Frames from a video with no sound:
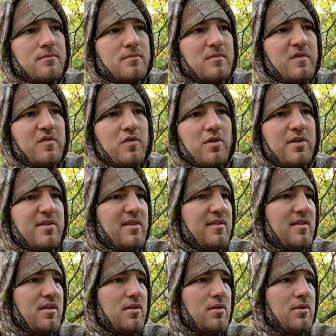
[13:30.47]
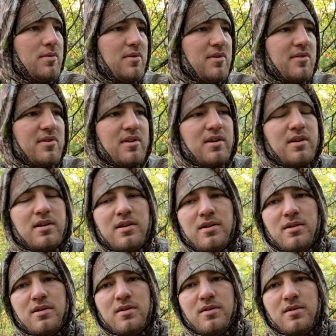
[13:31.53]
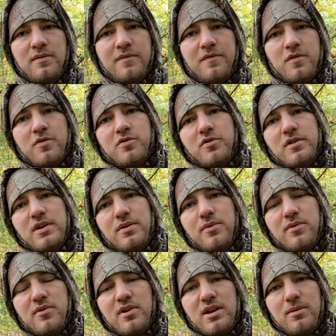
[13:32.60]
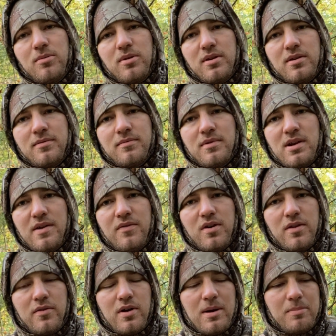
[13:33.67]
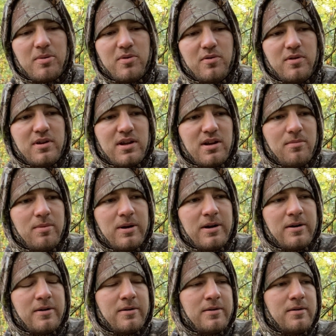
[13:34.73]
before the season closes, and unfortunately I wasn't able to have another opportunity at a bear.